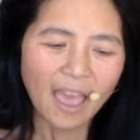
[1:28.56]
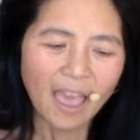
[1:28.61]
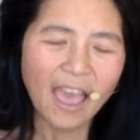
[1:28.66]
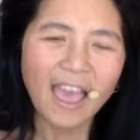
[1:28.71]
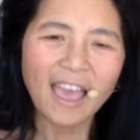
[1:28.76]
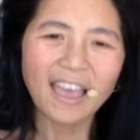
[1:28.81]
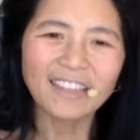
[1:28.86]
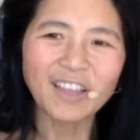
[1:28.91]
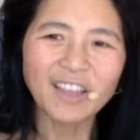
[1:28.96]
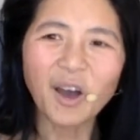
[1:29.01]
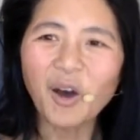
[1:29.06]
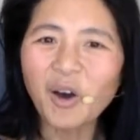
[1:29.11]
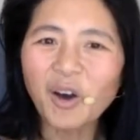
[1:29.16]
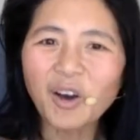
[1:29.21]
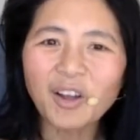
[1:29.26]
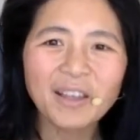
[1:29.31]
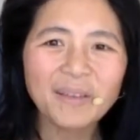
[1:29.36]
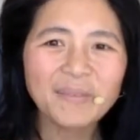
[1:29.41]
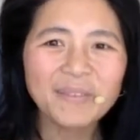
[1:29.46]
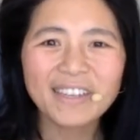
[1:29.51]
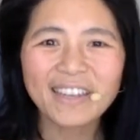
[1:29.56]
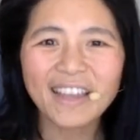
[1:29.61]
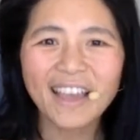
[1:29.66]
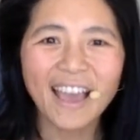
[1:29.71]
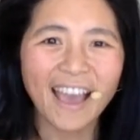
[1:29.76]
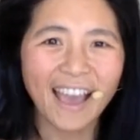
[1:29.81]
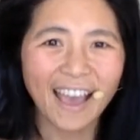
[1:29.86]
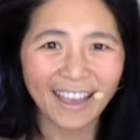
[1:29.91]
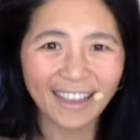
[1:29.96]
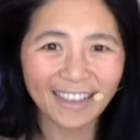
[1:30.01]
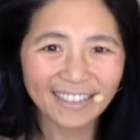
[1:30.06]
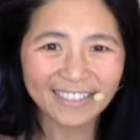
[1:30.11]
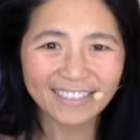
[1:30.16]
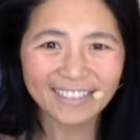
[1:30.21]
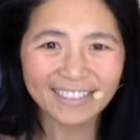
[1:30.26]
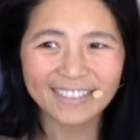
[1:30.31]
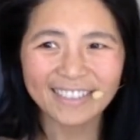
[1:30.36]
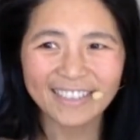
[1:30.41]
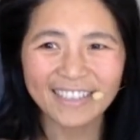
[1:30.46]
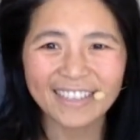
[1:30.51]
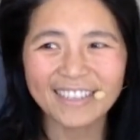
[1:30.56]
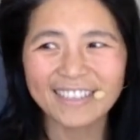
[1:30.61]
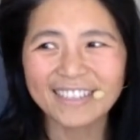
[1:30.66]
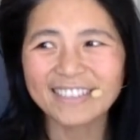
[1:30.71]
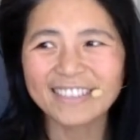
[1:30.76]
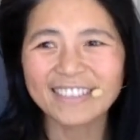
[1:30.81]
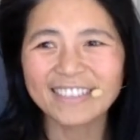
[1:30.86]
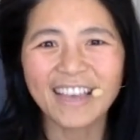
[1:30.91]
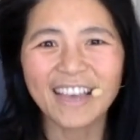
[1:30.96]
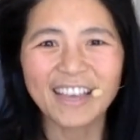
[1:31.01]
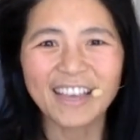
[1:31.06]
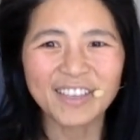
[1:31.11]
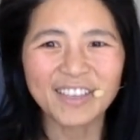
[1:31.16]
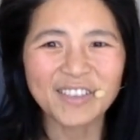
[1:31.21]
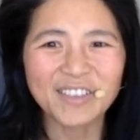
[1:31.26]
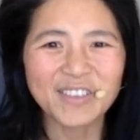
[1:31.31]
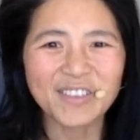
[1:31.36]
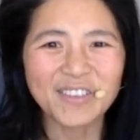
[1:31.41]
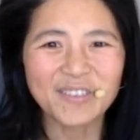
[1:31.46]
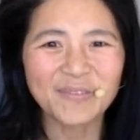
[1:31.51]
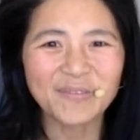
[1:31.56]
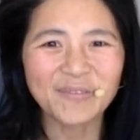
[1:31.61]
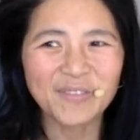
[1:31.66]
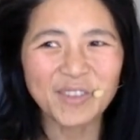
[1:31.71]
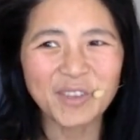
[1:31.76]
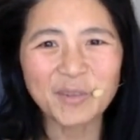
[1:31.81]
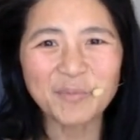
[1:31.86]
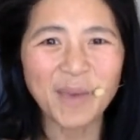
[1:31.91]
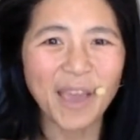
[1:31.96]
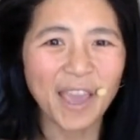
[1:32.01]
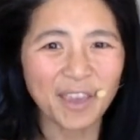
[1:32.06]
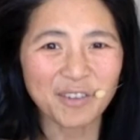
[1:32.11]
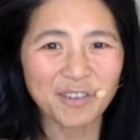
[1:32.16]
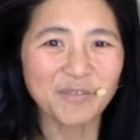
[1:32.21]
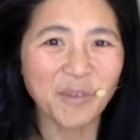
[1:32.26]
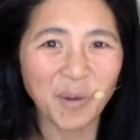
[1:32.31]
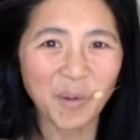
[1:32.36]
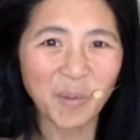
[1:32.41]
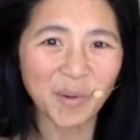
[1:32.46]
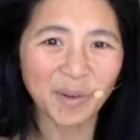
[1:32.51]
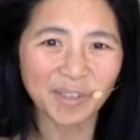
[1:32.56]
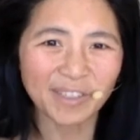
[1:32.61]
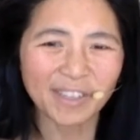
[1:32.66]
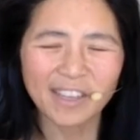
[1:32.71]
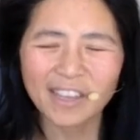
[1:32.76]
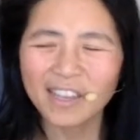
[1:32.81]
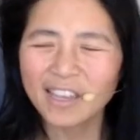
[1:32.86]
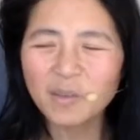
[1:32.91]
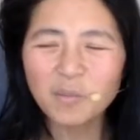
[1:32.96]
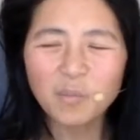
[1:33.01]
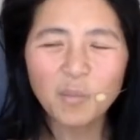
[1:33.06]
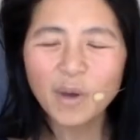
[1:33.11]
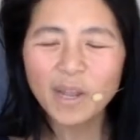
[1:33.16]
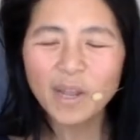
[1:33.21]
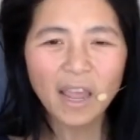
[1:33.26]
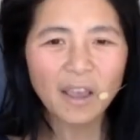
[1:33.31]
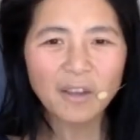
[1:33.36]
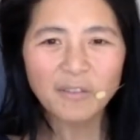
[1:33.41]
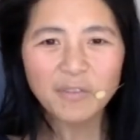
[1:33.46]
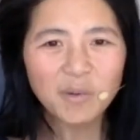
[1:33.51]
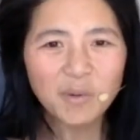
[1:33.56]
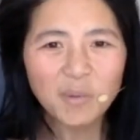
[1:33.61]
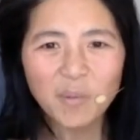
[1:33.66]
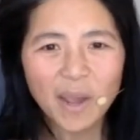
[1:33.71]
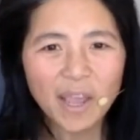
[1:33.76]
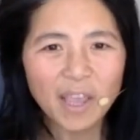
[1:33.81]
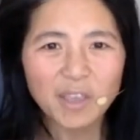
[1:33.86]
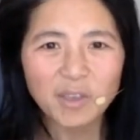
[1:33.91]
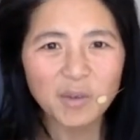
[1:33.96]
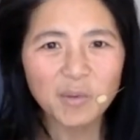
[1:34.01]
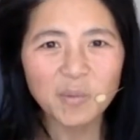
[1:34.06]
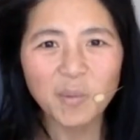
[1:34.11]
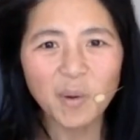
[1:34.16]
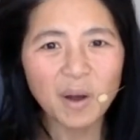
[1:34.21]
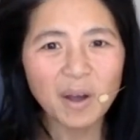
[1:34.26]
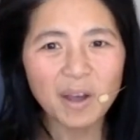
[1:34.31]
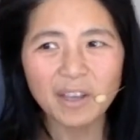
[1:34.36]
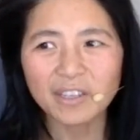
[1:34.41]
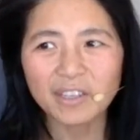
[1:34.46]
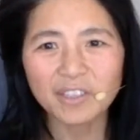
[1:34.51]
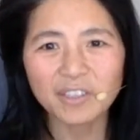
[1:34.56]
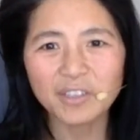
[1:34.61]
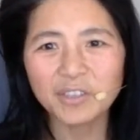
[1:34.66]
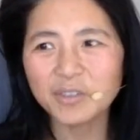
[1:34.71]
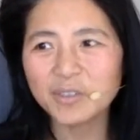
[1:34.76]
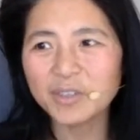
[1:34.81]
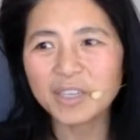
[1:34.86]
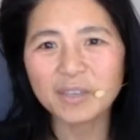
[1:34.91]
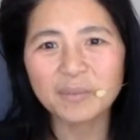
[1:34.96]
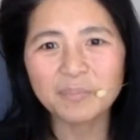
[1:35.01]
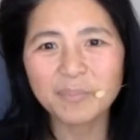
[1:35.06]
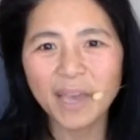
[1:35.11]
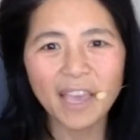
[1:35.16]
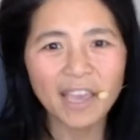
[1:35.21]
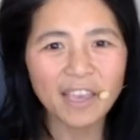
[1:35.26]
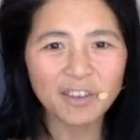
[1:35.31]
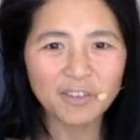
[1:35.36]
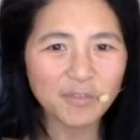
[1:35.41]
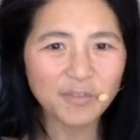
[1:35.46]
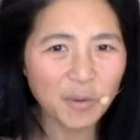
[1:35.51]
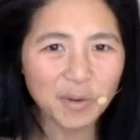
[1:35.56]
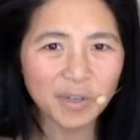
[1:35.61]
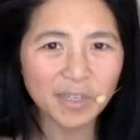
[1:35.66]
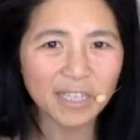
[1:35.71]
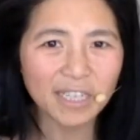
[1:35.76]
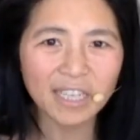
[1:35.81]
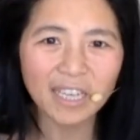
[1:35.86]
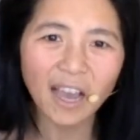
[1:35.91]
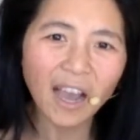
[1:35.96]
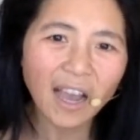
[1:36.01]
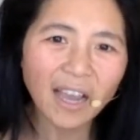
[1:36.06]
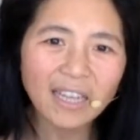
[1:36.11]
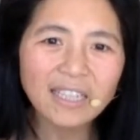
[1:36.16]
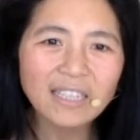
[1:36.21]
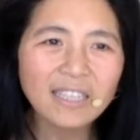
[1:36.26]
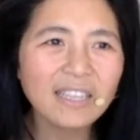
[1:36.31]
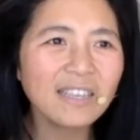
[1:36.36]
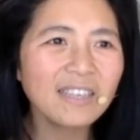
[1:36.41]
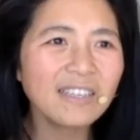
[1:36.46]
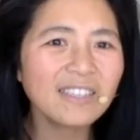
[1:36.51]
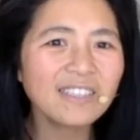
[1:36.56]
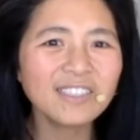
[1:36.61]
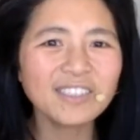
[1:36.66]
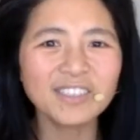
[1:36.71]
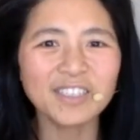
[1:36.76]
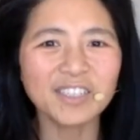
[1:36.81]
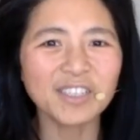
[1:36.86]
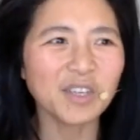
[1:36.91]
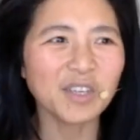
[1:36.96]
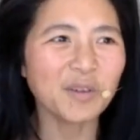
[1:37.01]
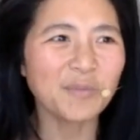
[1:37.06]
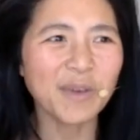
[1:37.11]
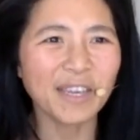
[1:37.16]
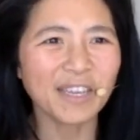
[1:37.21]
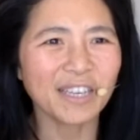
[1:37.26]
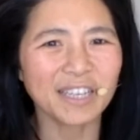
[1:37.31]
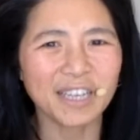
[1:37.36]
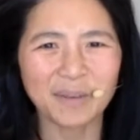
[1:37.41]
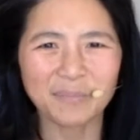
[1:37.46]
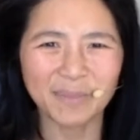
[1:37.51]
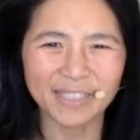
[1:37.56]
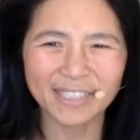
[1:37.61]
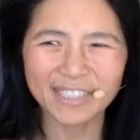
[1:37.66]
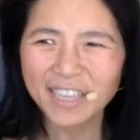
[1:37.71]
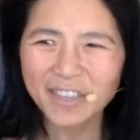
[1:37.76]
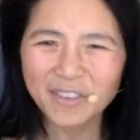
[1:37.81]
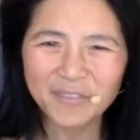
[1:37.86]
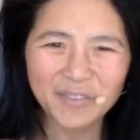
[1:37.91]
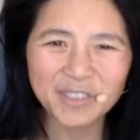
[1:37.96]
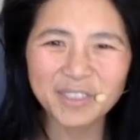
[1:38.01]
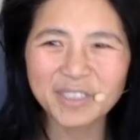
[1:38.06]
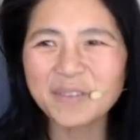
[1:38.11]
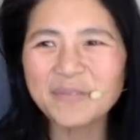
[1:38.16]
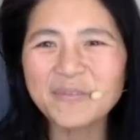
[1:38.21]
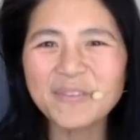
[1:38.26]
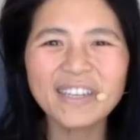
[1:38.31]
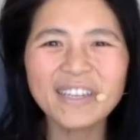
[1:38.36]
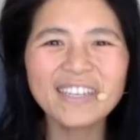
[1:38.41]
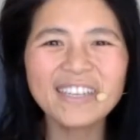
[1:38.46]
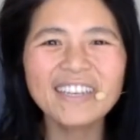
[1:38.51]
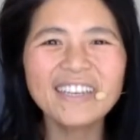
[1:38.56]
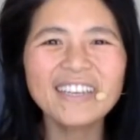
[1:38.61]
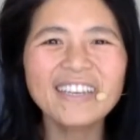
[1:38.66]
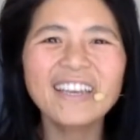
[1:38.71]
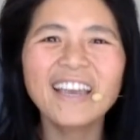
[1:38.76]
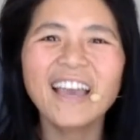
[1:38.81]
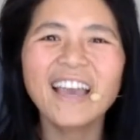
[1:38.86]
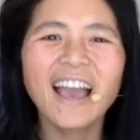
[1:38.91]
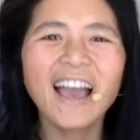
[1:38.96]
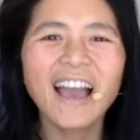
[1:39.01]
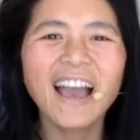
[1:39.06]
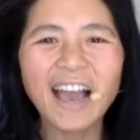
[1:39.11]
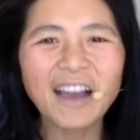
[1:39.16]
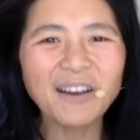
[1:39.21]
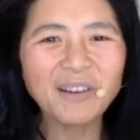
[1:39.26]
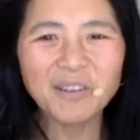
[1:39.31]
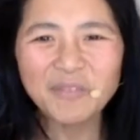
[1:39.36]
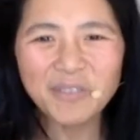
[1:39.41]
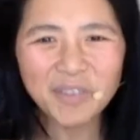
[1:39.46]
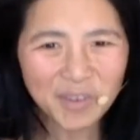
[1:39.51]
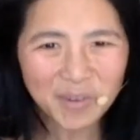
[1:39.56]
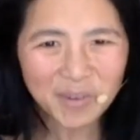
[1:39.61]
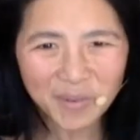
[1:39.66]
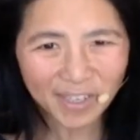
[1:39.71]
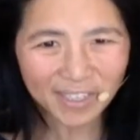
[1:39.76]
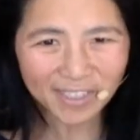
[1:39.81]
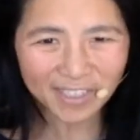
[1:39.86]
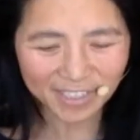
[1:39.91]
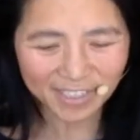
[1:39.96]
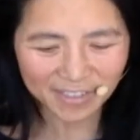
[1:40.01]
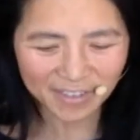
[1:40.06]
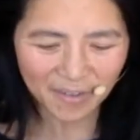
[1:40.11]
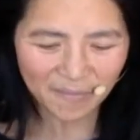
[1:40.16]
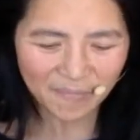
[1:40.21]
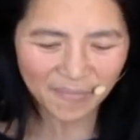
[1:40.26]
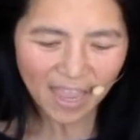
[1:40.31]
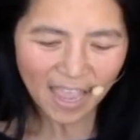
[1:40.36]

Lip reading: And all I'm going to ask is that you pay it forward in whatever way you want. You can pay it forward in kindness. You can go make a cup of tea for somebody, however you want to do it.